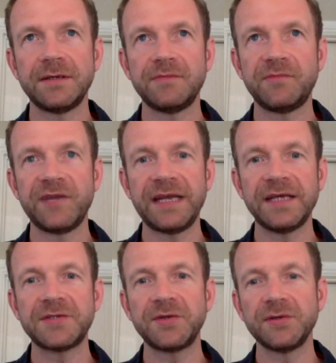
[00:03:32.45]
the
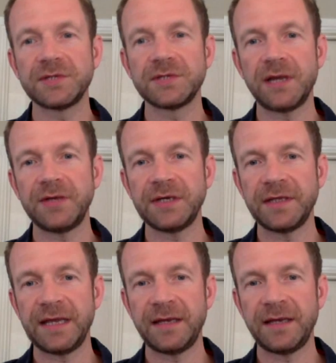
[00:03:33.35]
various tools allow you
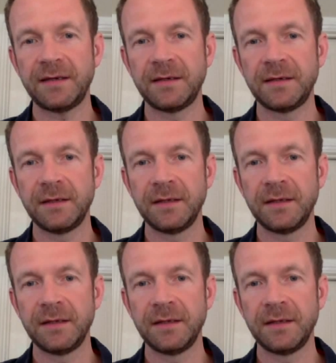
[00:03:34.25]
to then